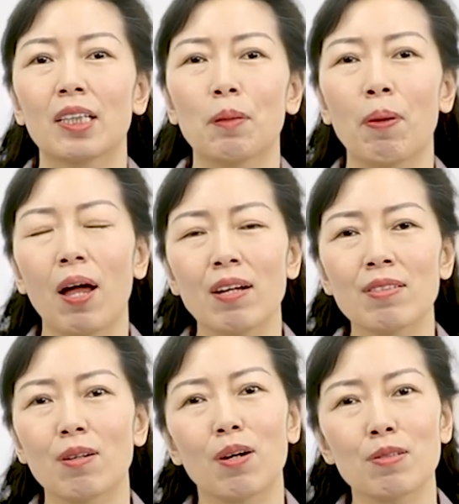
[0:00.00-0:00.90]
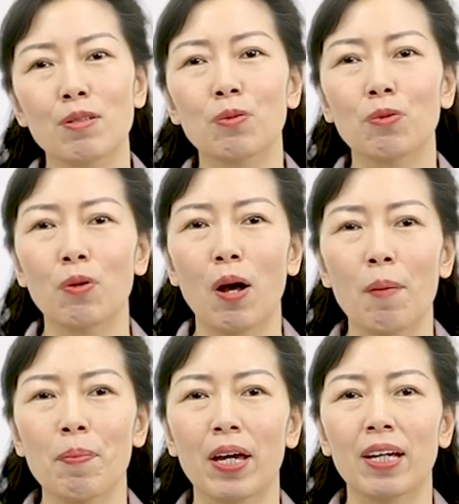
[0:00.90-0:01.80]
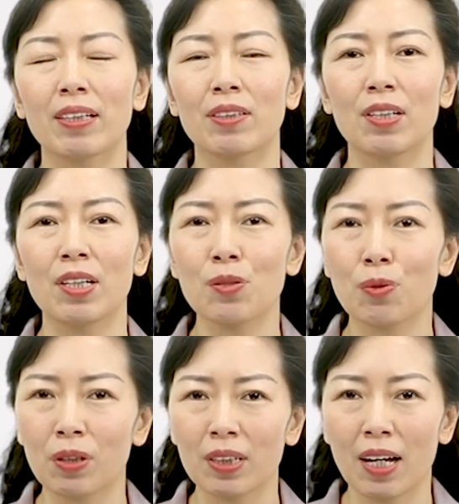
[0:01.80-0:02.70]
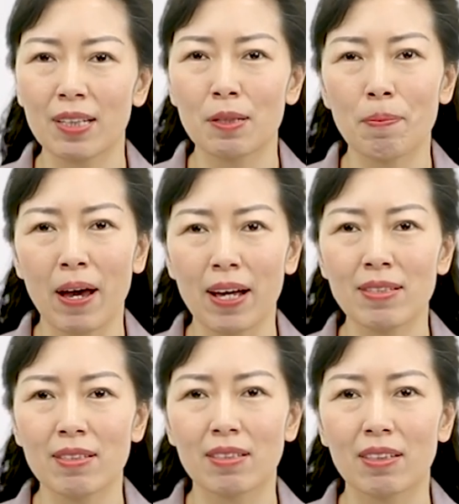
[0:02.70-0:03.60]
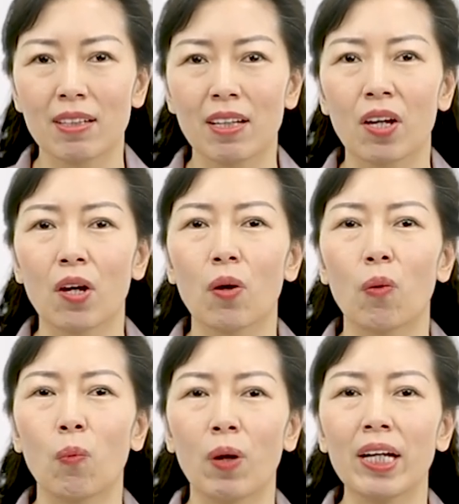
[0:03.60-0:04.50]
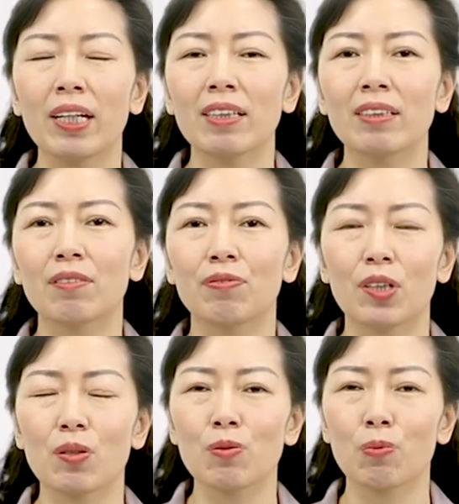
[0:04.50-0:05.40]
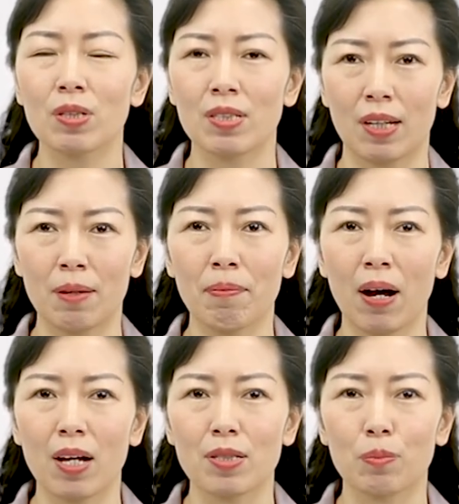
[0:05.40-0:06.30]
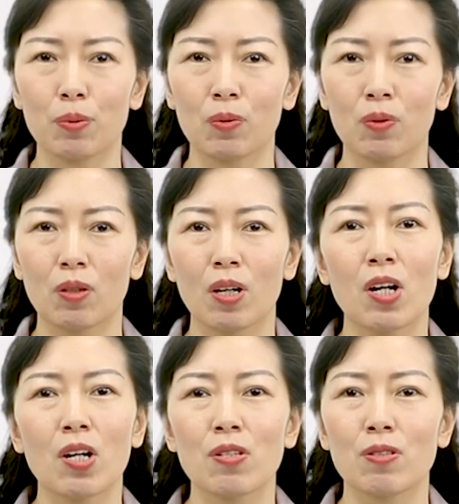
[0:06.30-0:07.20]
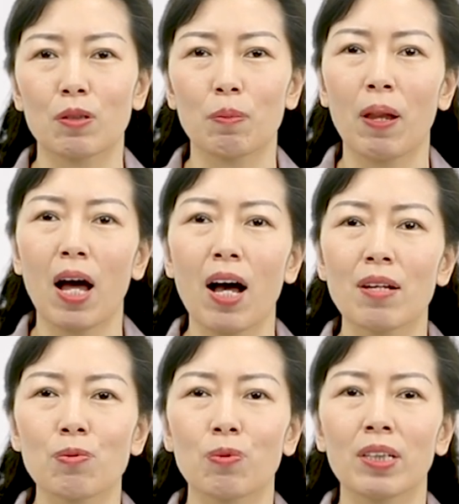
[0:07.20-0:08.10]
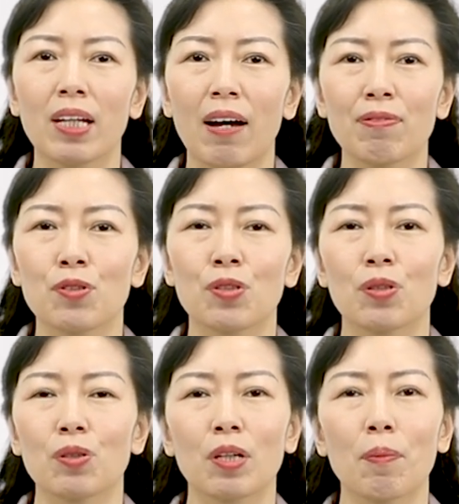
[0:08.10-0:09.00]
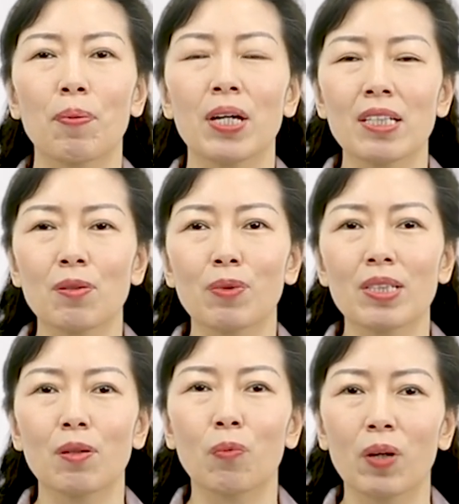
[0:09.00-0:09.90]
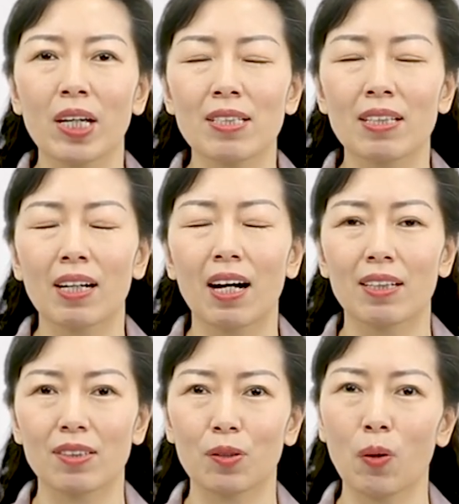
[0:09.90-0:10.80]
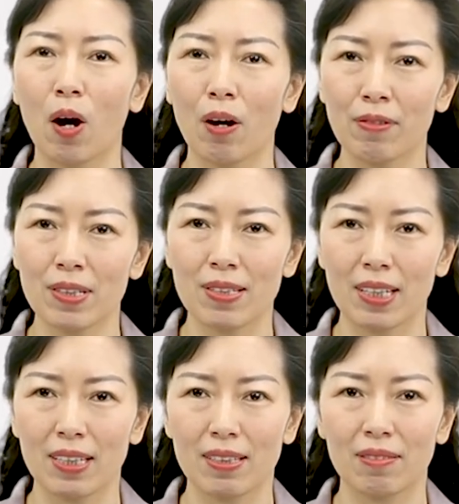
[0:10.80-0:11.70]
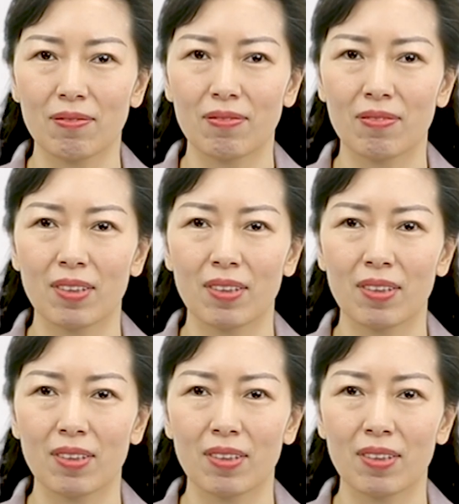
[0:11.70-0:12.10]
The plants also grew up in a disorganized mess. Weeding the fields was impossible, so the plants were left to compete with the weeds until harvest season.